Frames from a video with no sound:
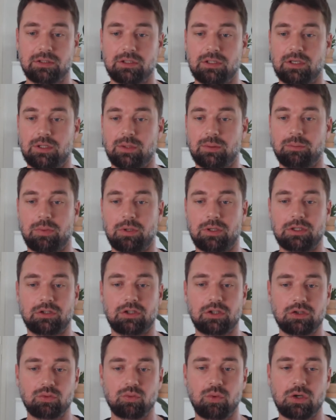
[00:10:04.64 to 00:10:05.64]
but it
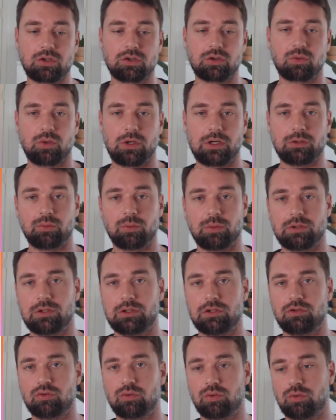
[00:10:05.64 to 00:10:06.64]
doesn't work so great with these
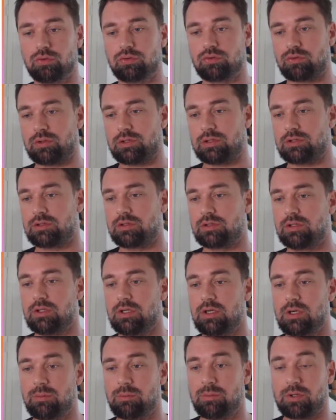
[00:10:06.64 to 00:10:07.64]
dual screens
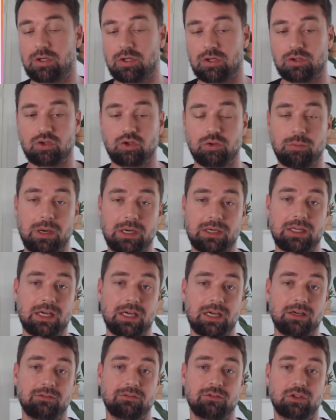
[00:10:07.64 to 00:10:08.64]
because you might
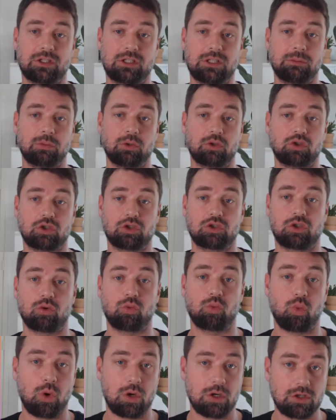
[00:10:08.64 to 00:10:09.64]
have the keyboard just on
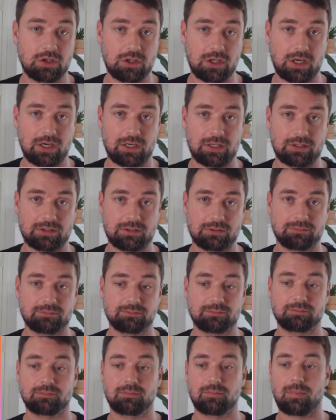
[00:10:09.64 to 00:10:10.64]
one side
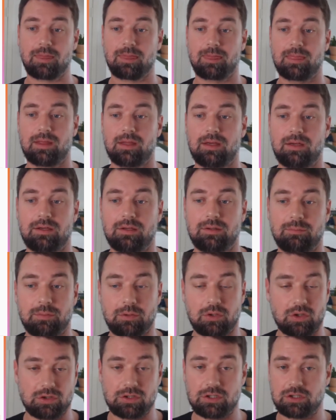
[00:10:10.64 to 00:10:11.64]

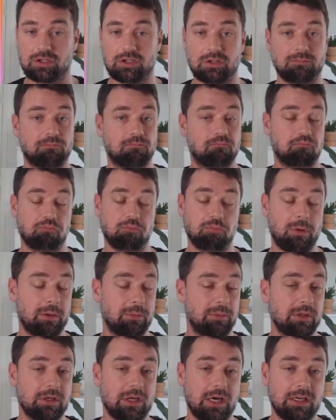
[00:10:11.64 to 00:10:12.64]
because it's maybe a
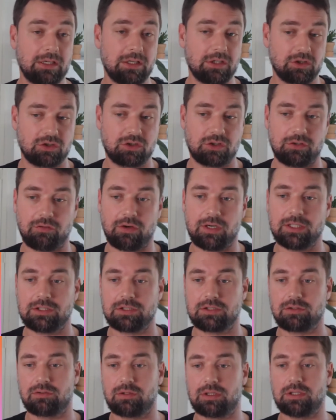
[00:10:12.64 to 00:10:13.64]
9-inch device,
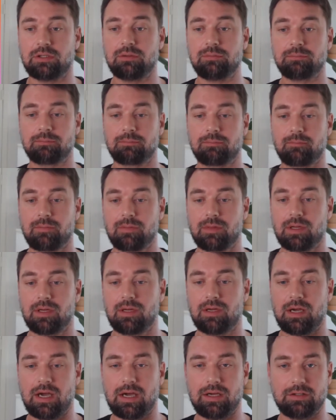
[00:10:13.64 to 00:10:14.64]
right?
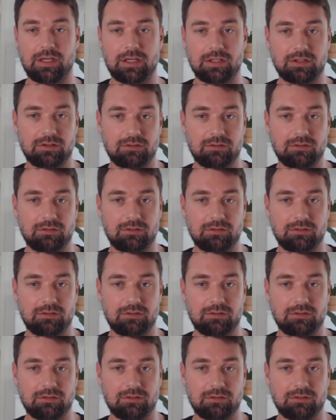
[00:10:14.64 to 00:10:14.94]
And that